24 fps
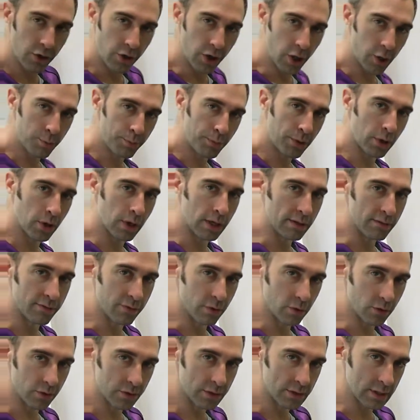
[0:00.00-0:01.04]
no pulling
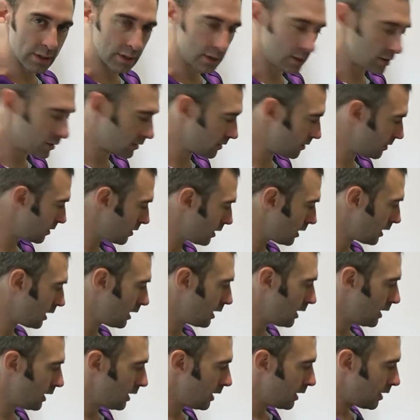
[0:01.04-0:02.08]
forces.
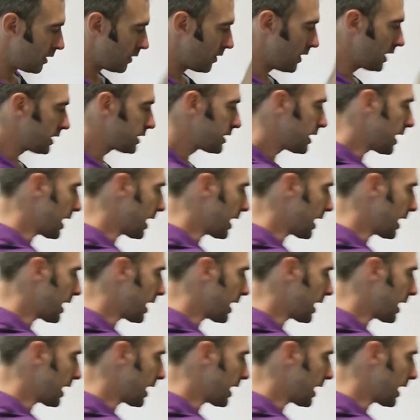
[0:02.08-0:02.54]
This